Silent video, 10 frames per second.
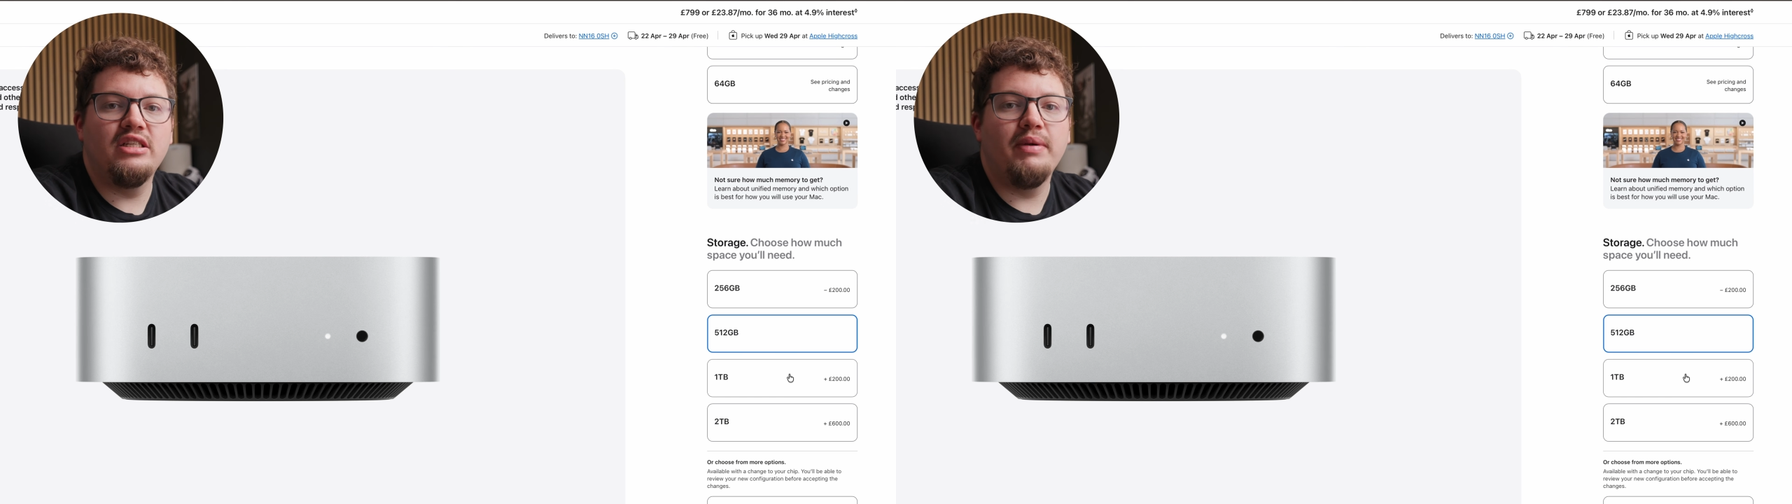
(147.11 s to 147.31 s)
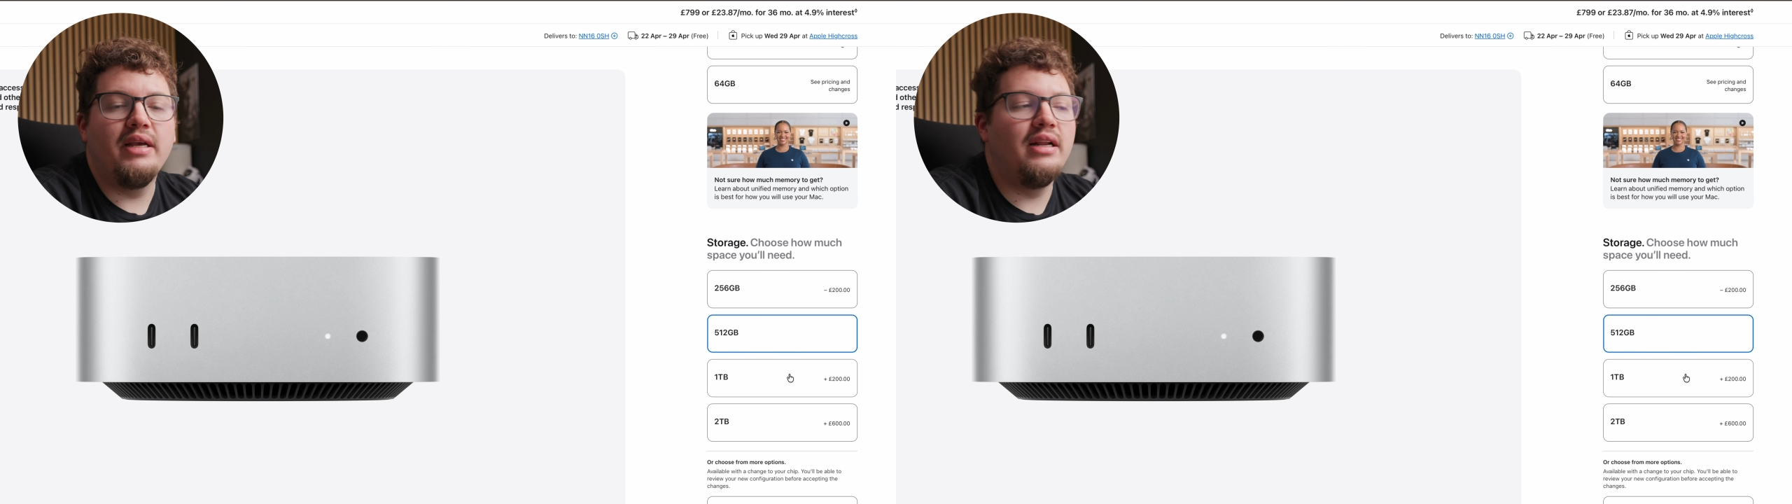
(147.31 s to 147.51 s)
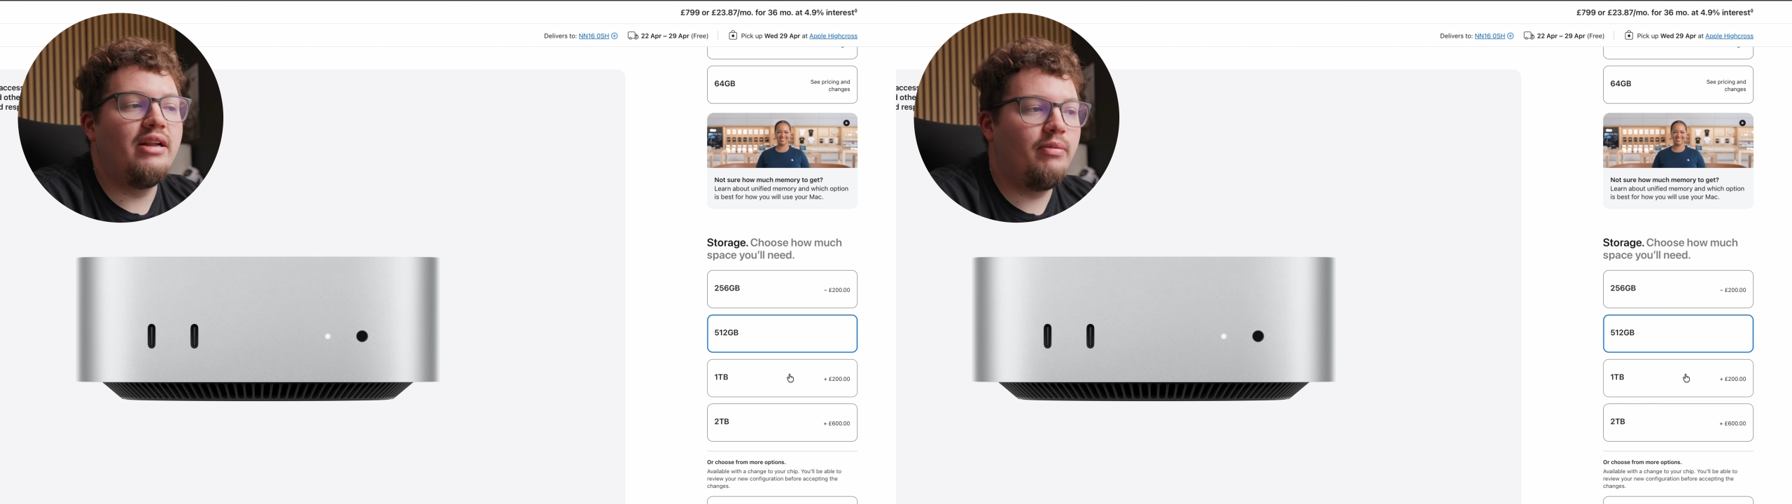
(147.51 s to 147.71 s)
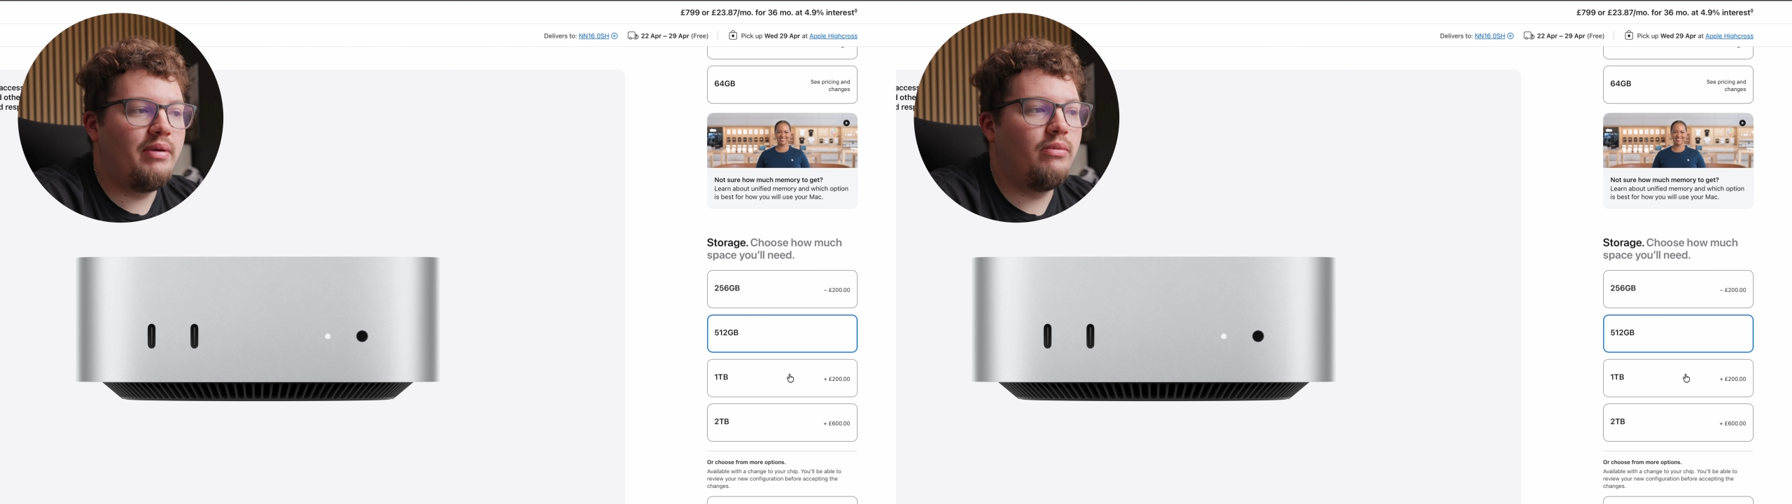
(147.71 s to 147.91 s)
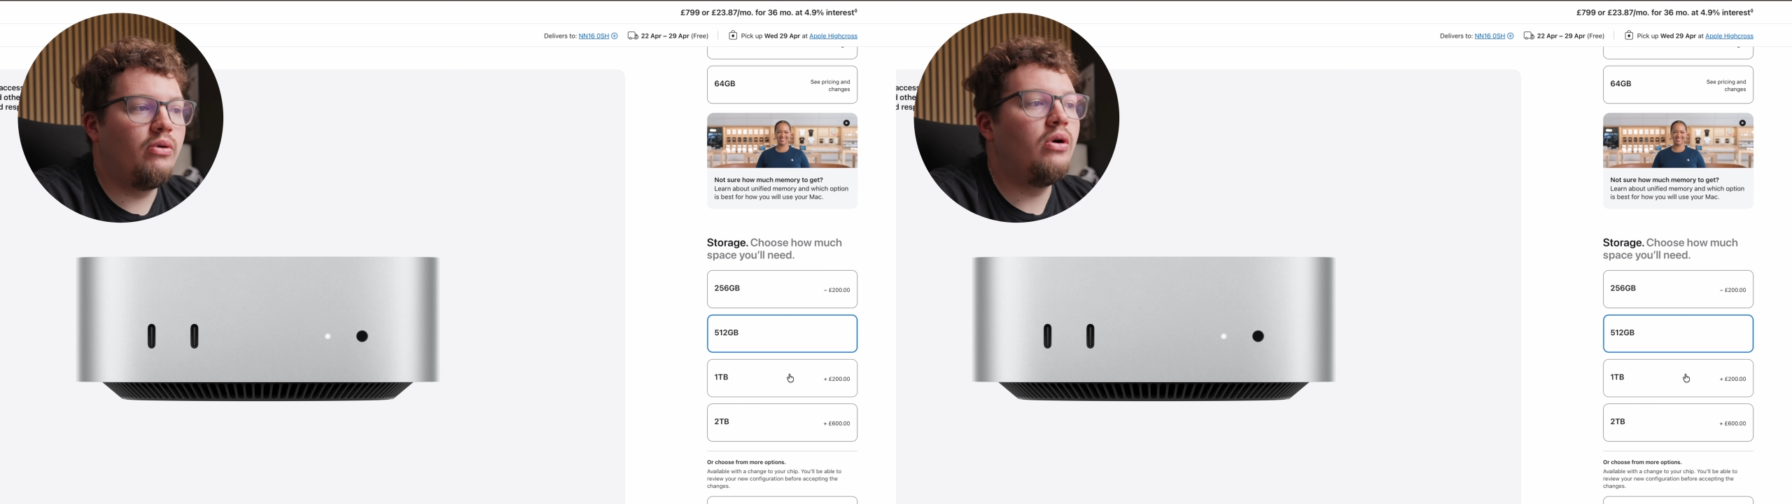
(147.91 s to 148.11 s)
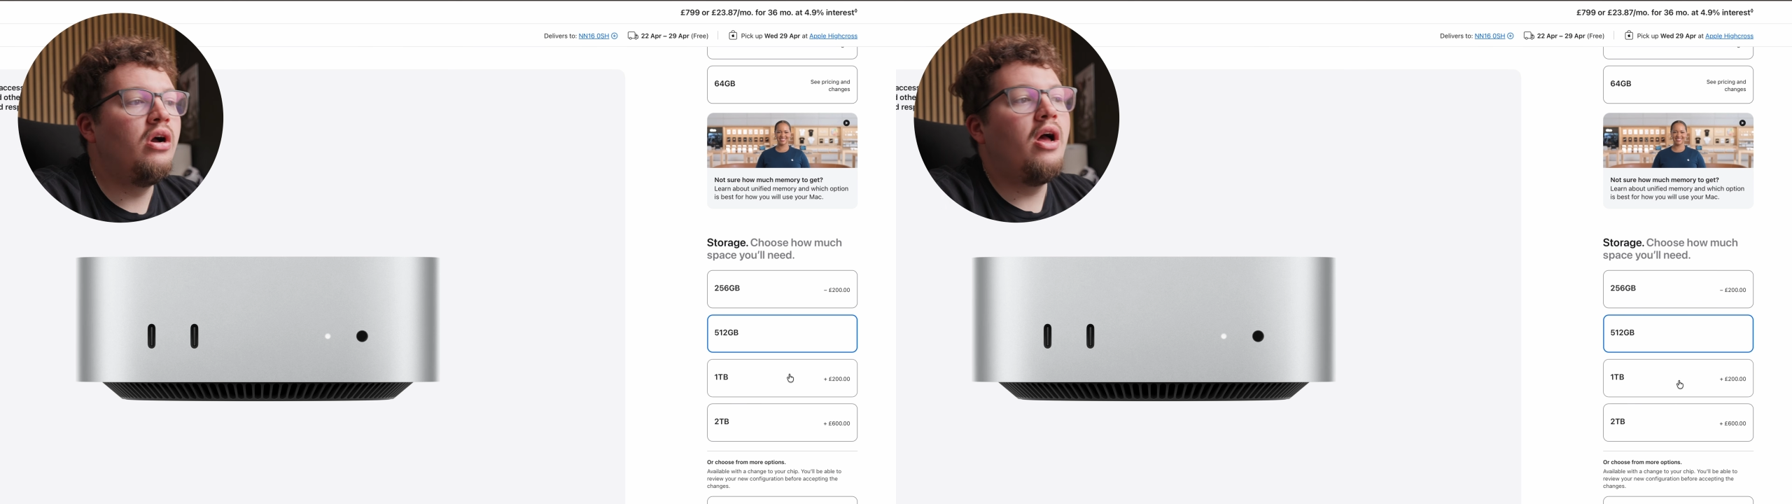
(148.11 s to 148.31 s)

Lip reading: the speed a little bit more,